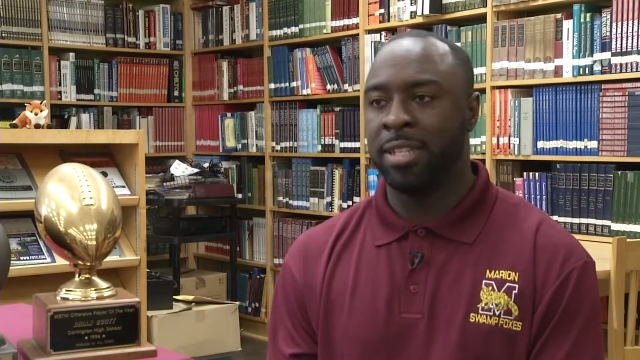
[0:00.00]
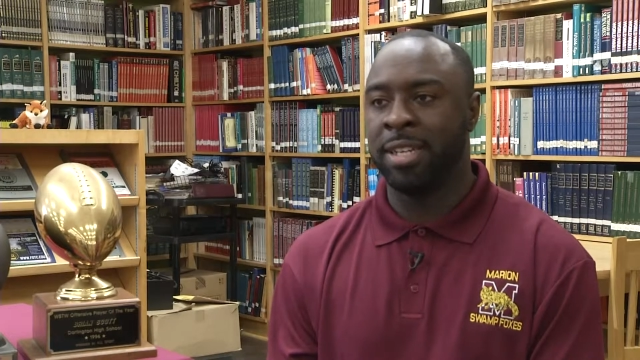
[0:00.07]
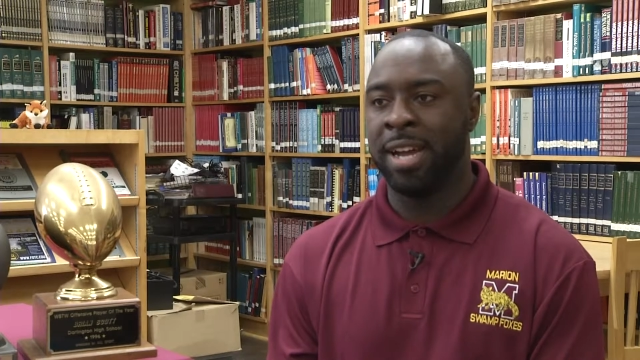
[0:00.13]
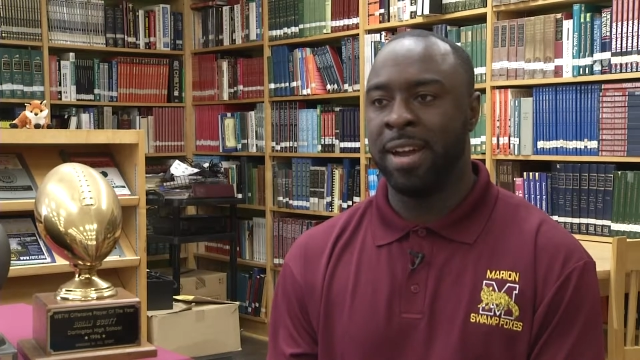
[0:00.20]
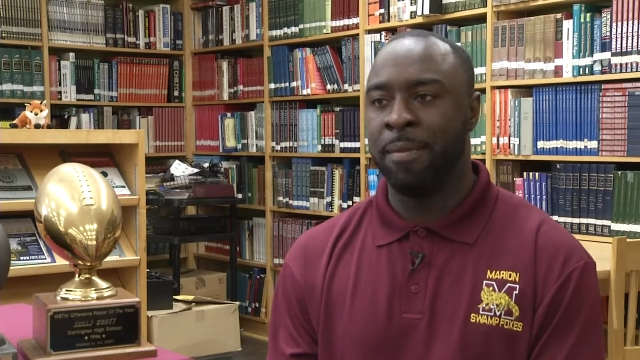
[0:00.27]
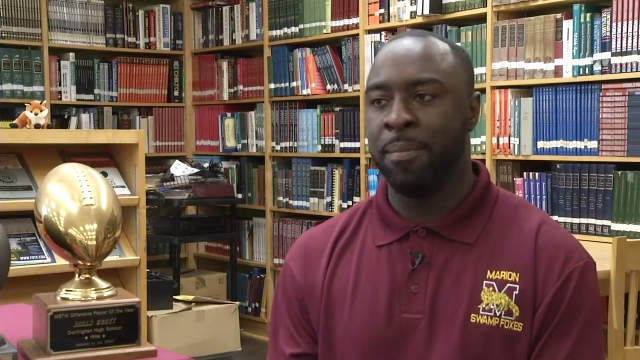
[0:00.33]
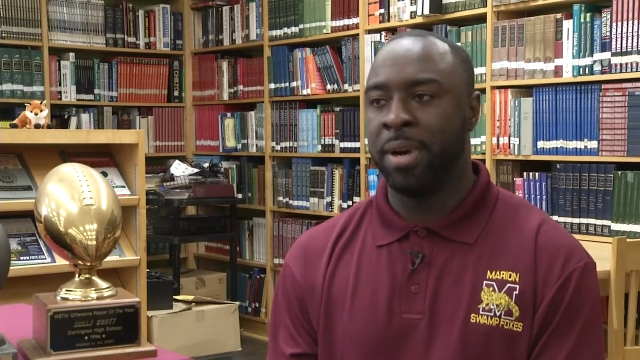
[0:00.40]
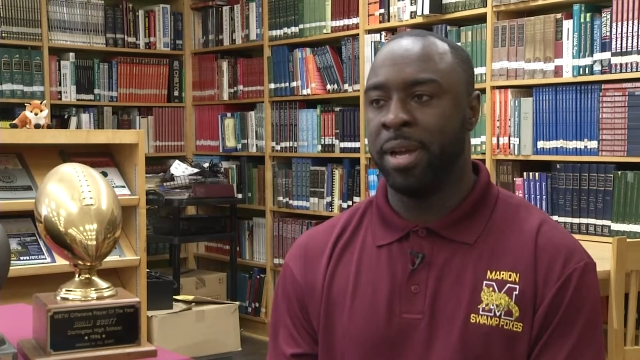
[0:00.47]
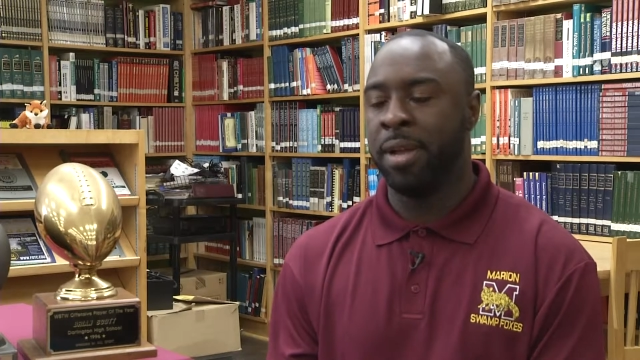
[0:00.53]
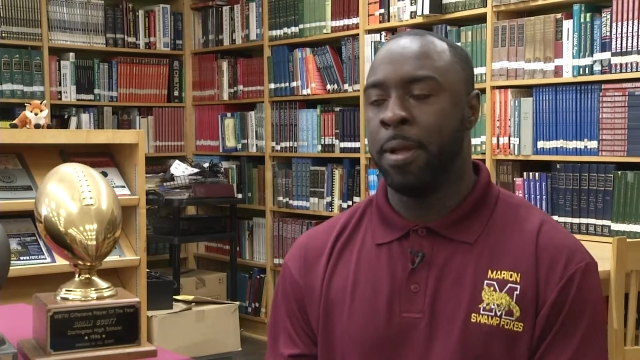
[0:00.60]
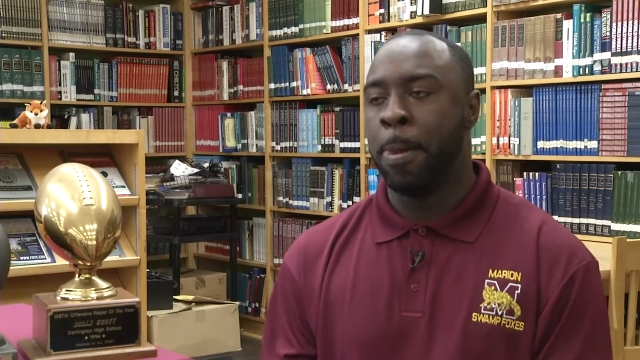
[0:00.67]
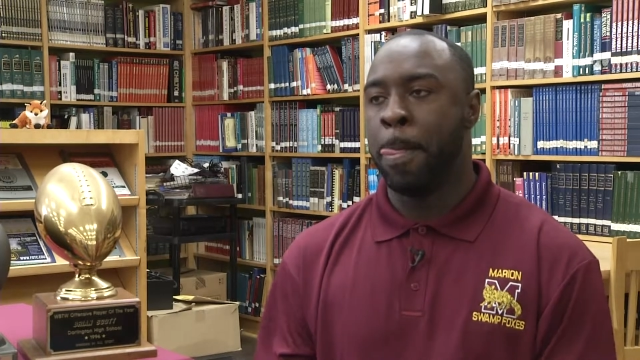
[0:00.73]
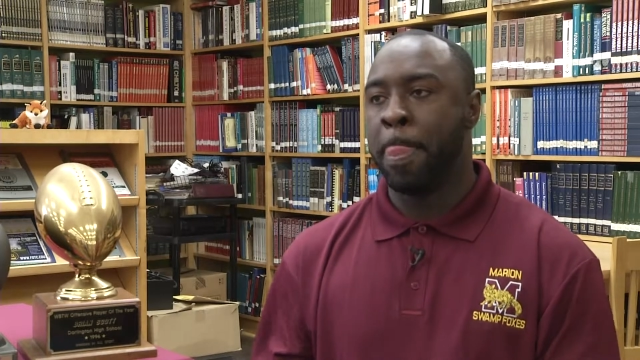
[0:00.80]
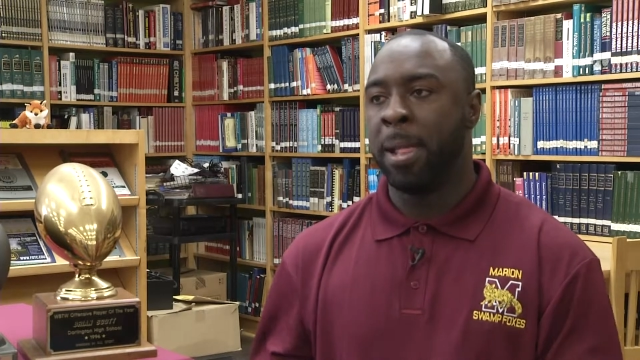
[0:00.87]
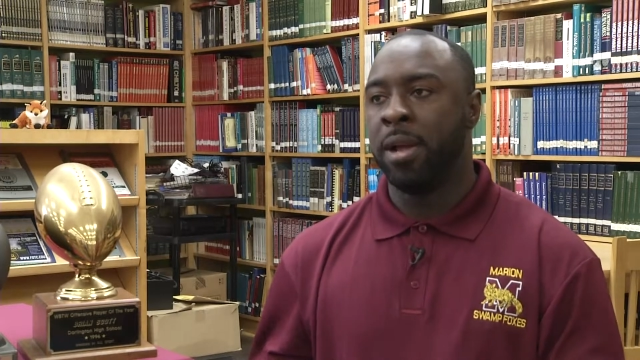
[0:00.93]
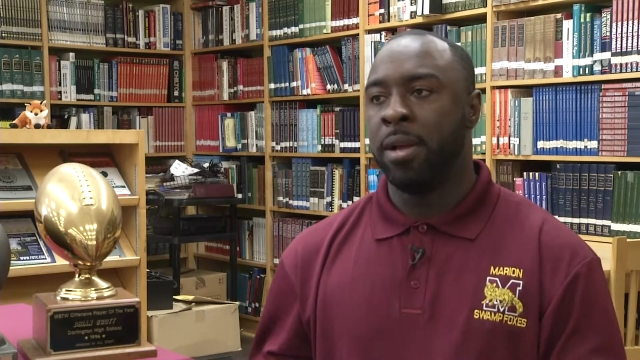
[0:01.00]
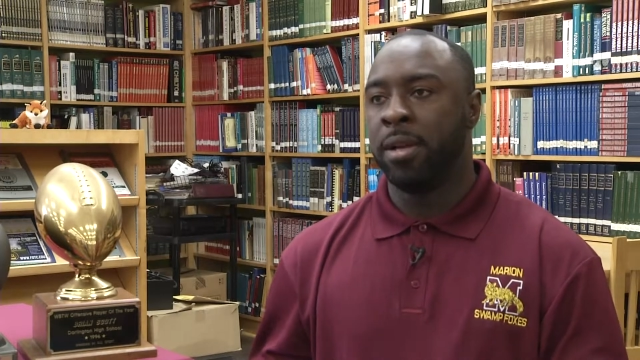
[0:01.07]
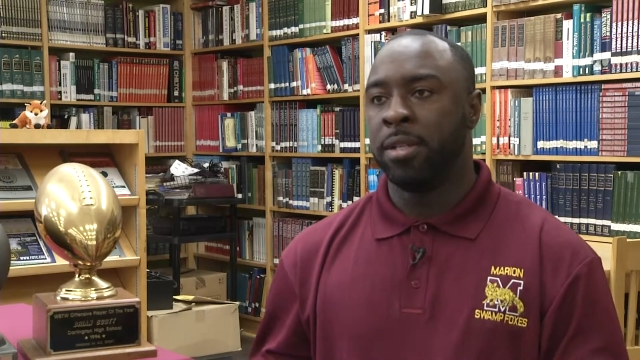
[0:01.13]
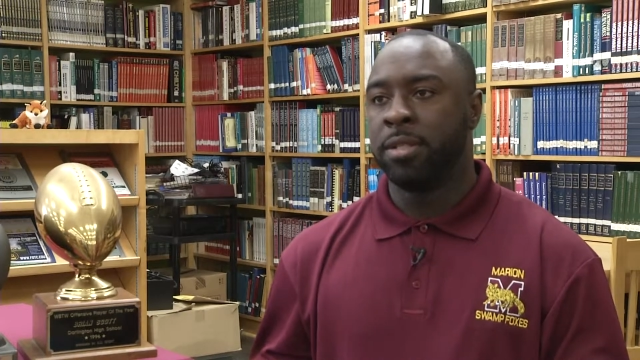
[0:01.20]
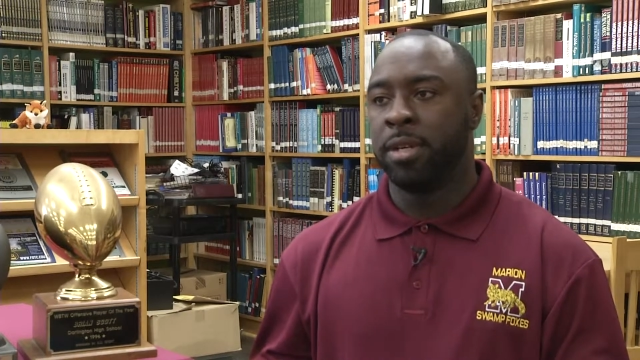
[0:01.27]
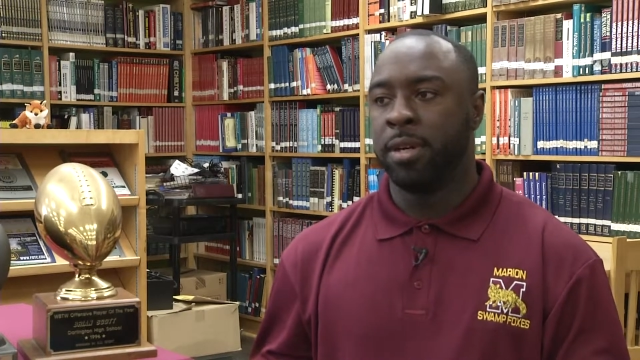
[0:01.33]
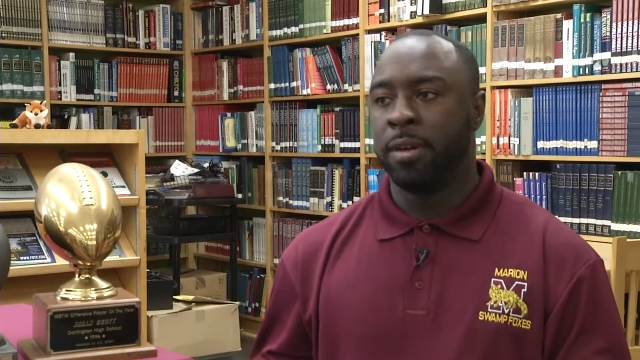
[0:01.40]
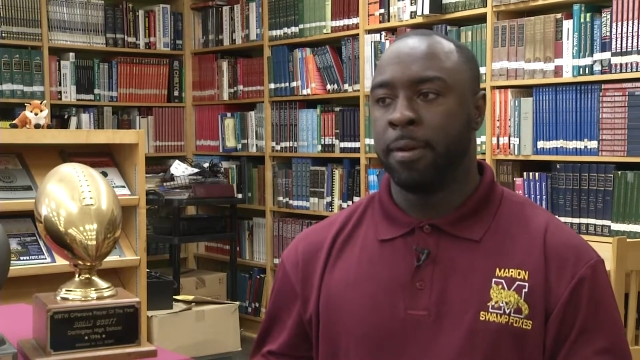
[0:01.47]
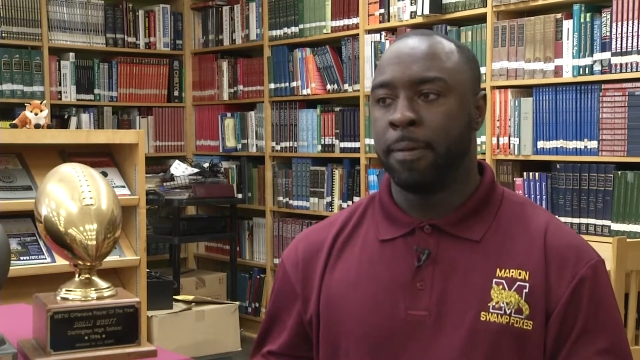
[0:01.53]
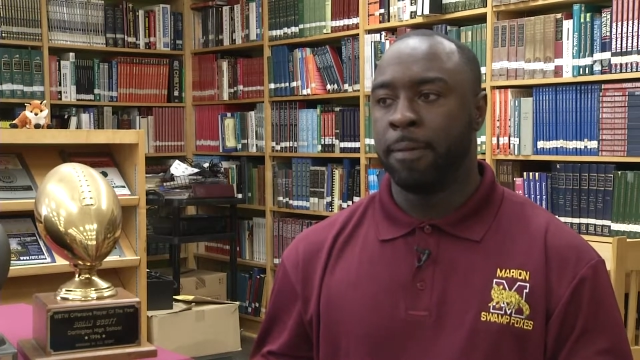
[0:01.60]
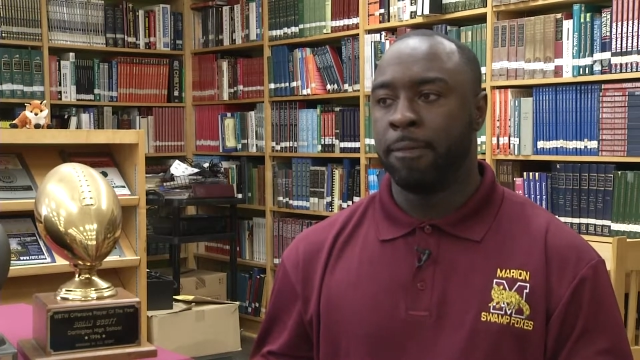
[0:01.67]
times, but to